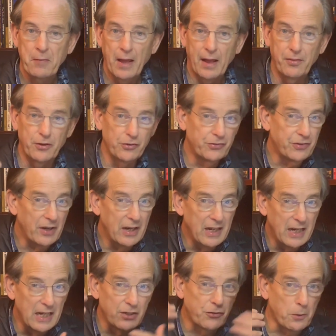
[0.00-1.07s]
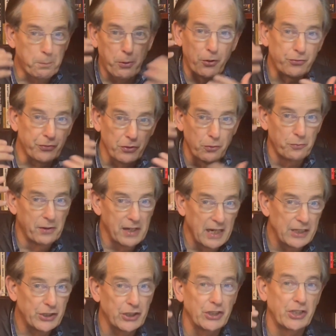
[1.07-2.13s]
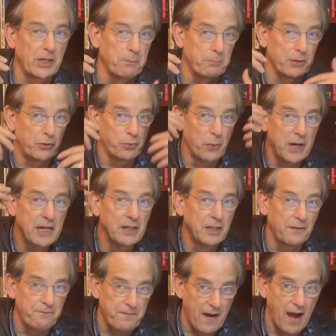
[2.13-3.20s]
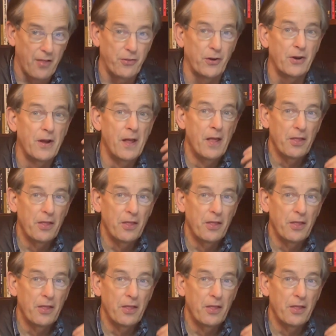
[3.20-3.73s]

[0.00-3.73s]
and there's interpersonal relationship between the Father,